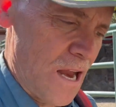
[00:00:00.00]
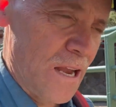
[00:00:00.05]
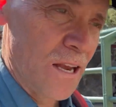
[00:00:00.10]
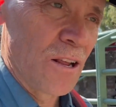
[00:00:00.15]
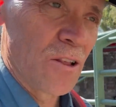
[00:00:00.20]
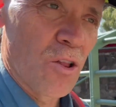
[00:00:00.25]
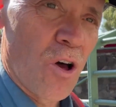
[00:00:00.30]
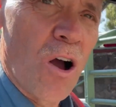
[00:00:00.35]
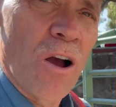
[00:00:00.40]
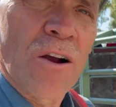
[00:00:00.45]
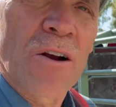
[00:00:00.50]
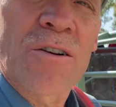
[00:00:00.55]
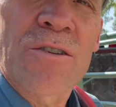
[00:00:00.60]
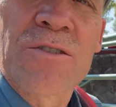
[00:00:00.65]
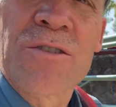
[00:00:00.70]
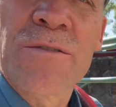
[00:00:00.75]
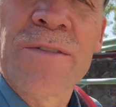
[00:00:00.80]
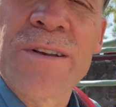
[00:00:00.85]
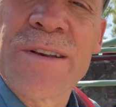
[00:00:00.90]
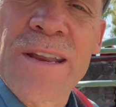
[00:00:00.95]
any longer
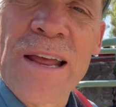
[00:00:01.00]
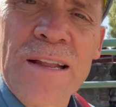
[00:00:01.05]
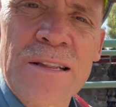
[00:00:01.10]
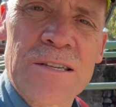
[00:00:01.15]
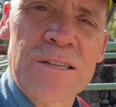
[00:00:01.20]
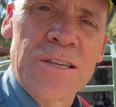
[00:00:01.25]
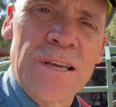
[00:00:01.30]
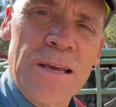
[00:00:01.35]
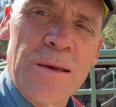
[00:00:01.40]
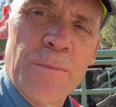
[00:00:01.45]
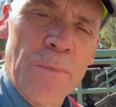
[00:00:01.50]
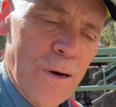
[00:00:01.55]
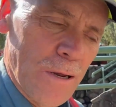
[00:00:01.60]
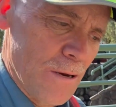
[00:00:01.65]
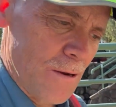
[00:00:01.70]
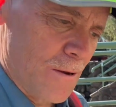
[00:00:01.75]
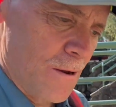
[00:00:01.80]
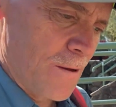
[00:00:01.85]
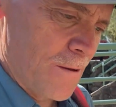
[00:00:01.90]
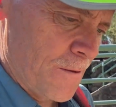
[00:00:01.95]
to the Dead Sea,
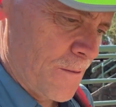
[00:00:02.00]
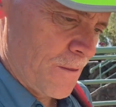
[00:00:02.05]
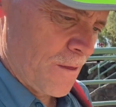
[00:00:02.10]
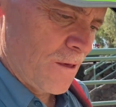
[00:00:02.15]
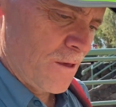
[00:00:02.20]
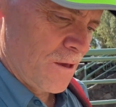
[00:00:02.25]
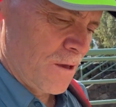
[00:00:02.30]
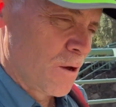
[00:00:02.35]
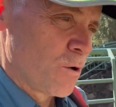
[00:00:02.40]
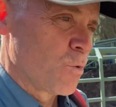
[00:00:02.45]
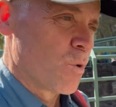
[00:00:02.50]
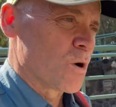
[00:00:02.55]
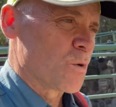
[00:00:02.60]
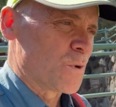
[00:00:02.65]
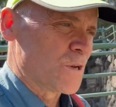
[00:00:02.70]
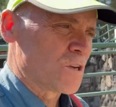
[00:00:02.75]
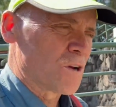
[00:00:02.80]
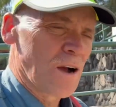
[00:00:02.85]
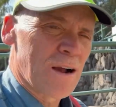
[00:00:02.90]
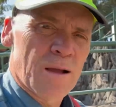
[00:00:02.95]
but when
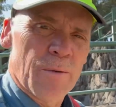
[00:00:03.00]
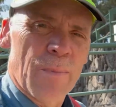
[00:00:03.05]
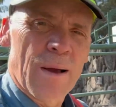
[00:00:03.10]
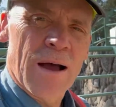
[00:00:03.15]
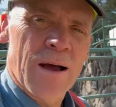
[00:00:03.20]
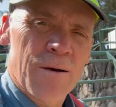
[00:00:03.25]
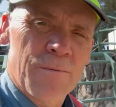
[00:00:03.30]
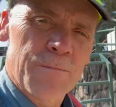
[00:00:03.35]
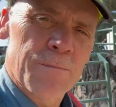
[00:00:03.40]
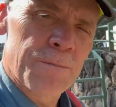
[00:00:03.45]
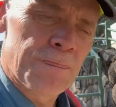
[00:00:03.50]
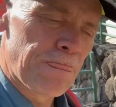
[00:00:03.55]
we talk about